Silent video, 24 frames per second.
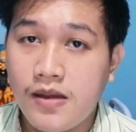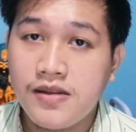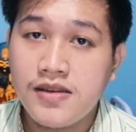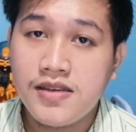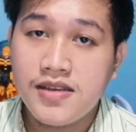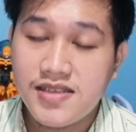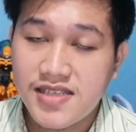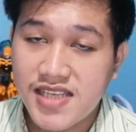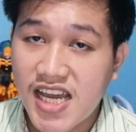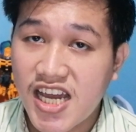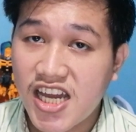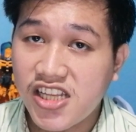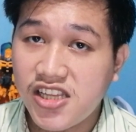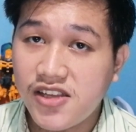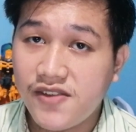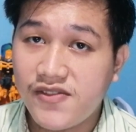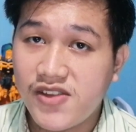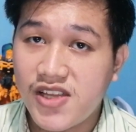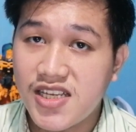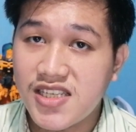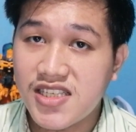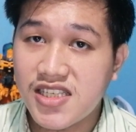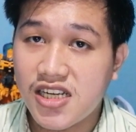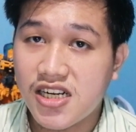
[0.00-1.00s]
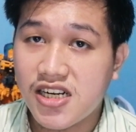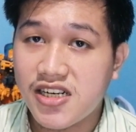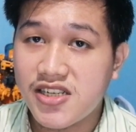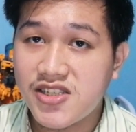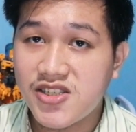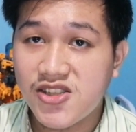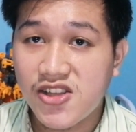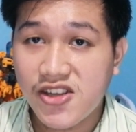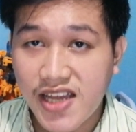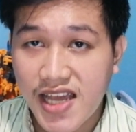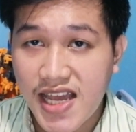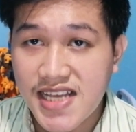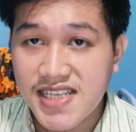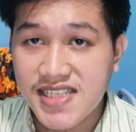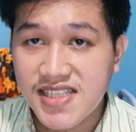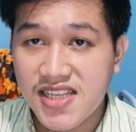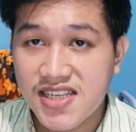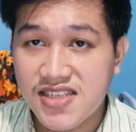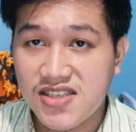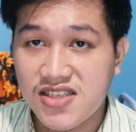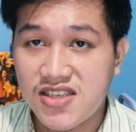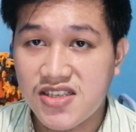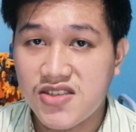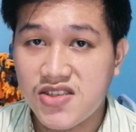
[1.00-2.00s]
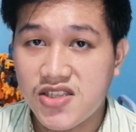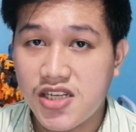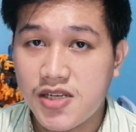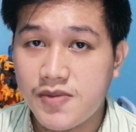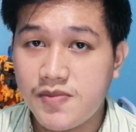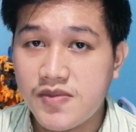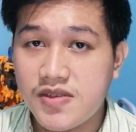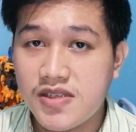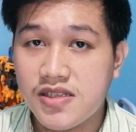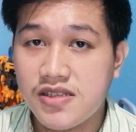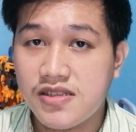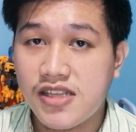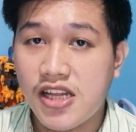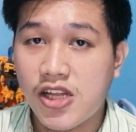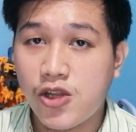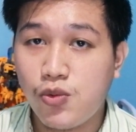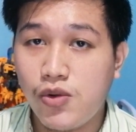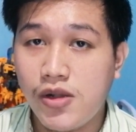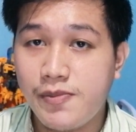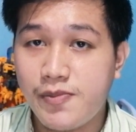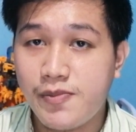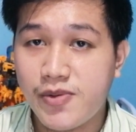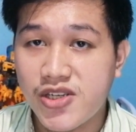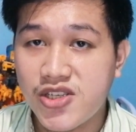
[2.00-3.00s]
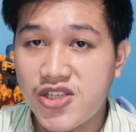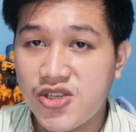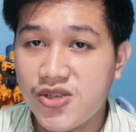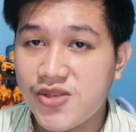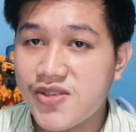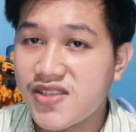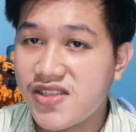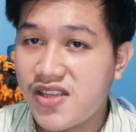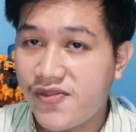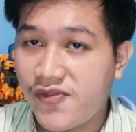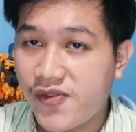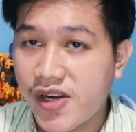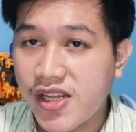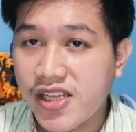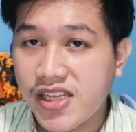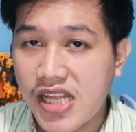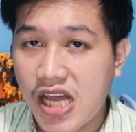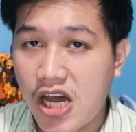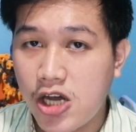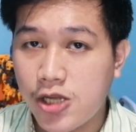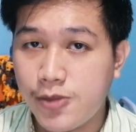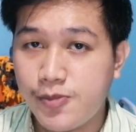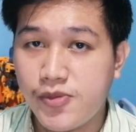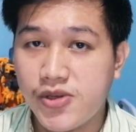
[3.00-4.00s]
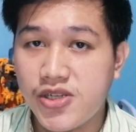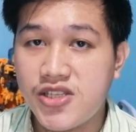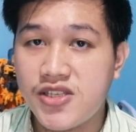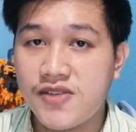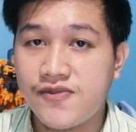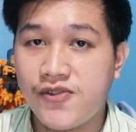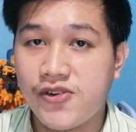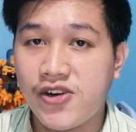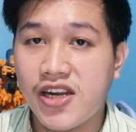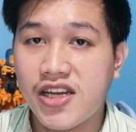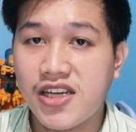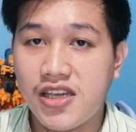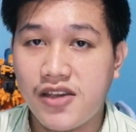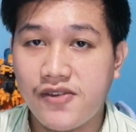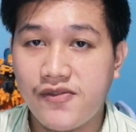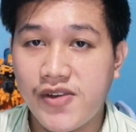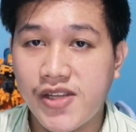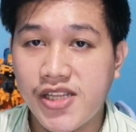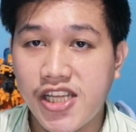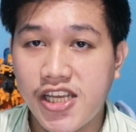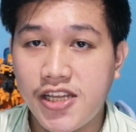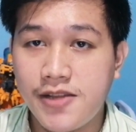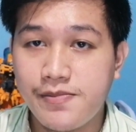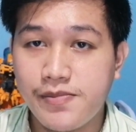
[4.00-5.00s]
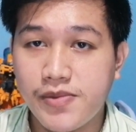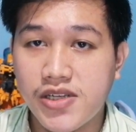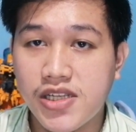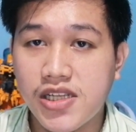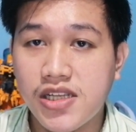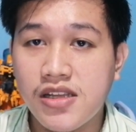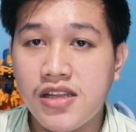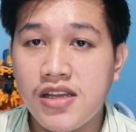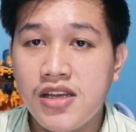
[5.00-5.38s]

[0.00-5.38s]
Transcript: Second of this are stochastic systems that will produce different outputs for a given input.